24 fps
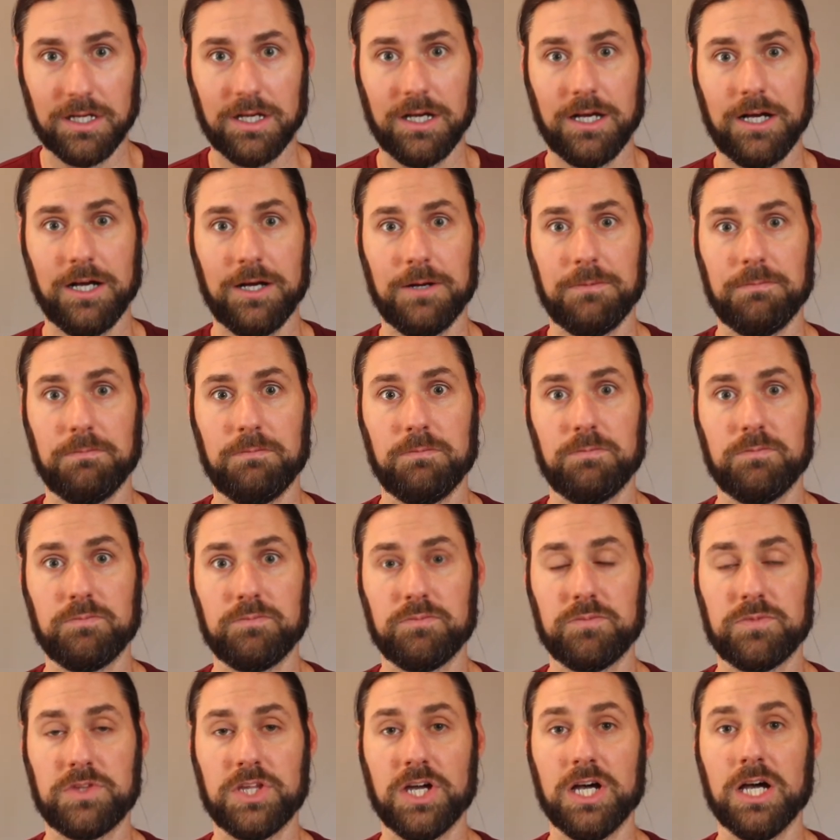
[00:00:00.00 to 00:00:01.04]

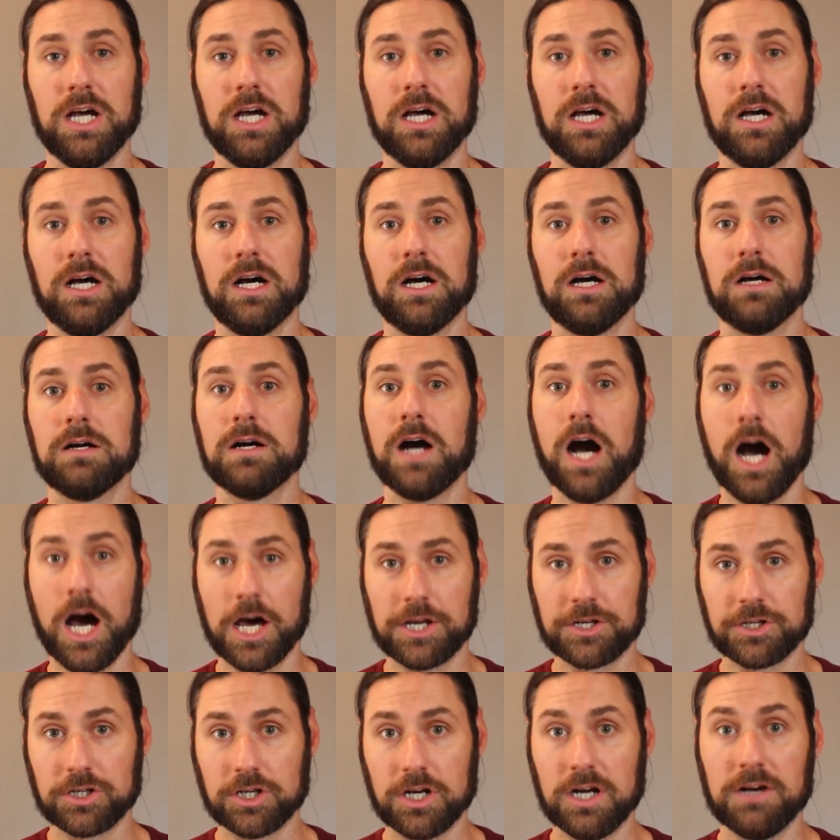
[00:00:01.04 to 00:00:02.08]
Um, the
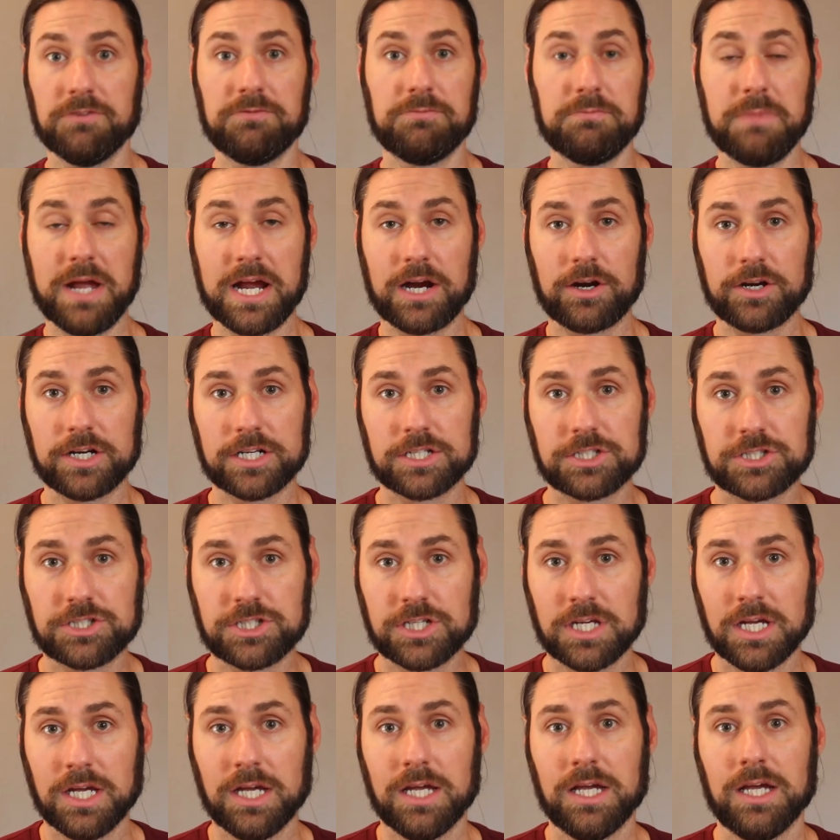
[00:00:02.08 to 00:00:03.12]
honor of
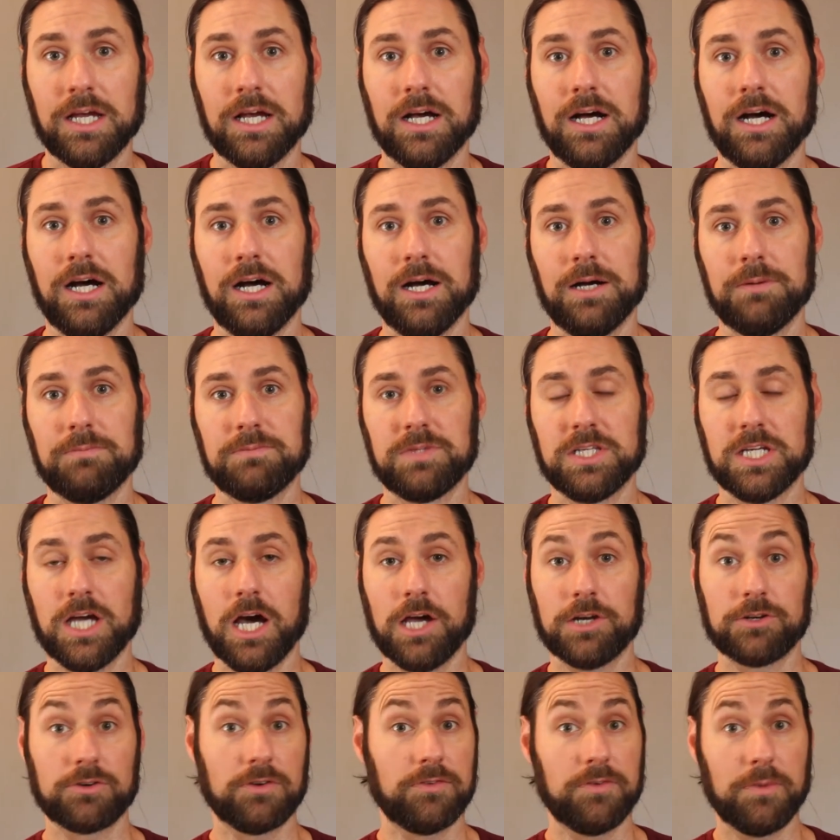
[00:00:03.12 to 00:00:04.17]
marriage, um, the
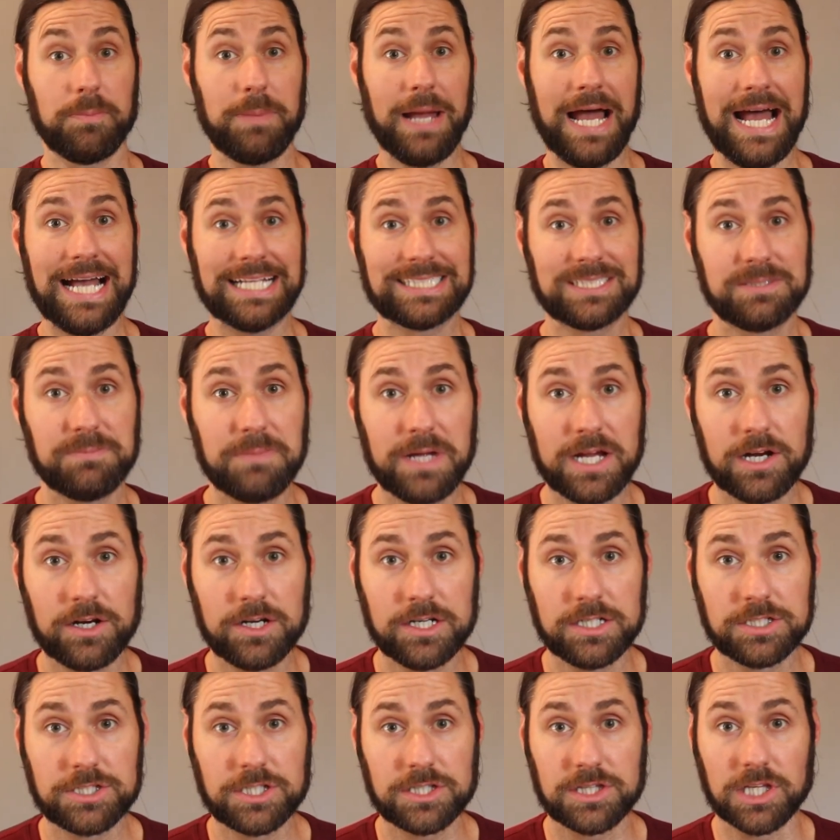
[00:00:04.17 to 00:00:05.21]
honor of a past
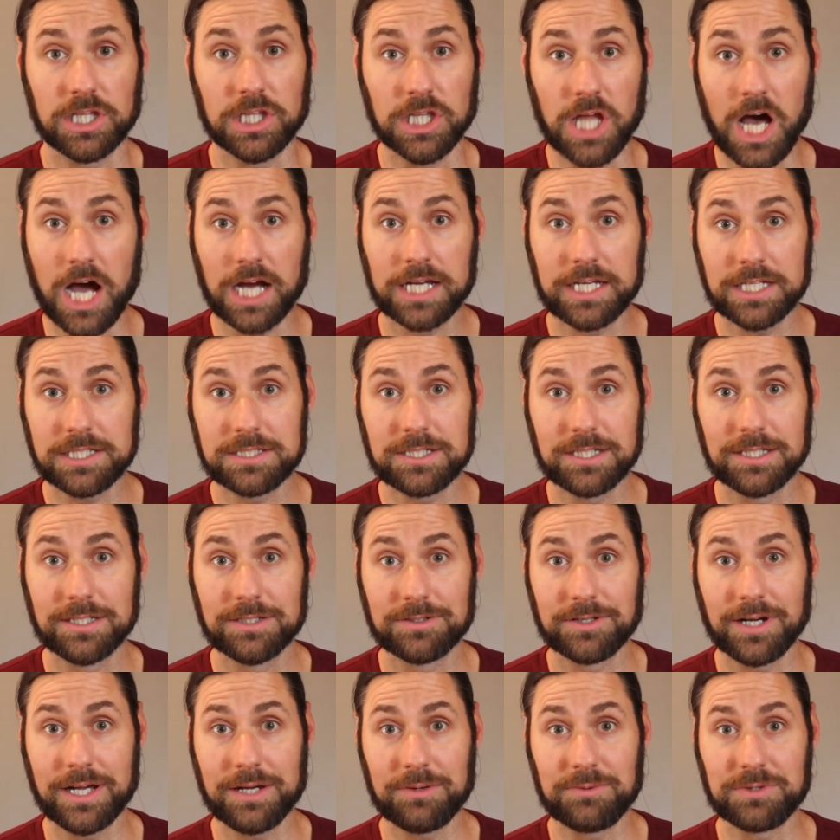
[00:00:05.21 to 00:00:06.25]
marriage, the locket,
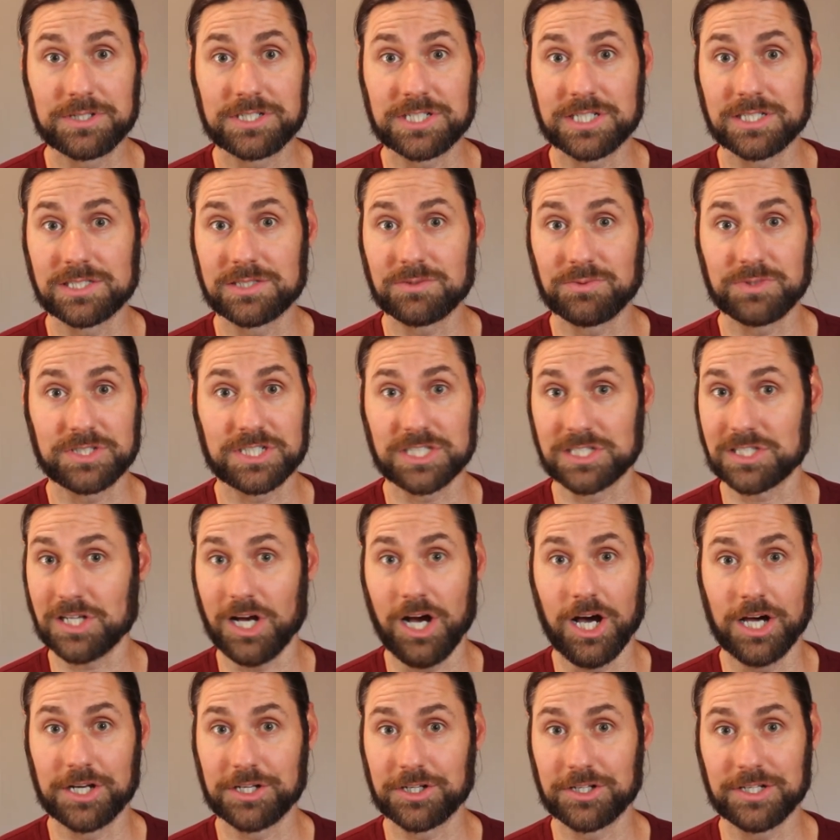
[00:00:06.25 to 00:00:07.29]
right, which is which is
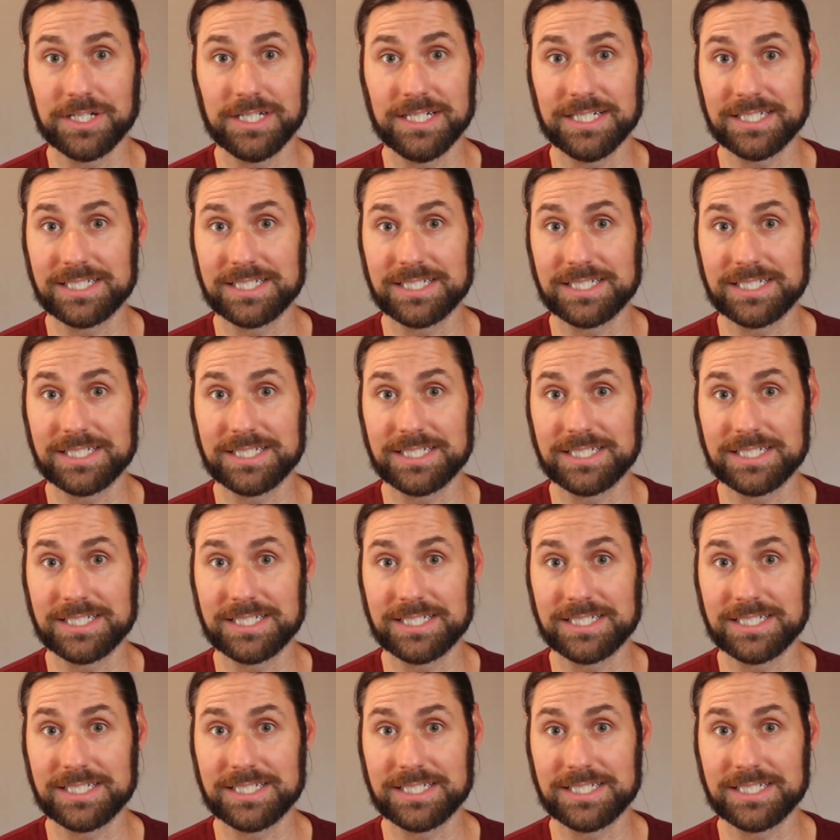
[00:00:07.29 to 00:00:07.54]
honor in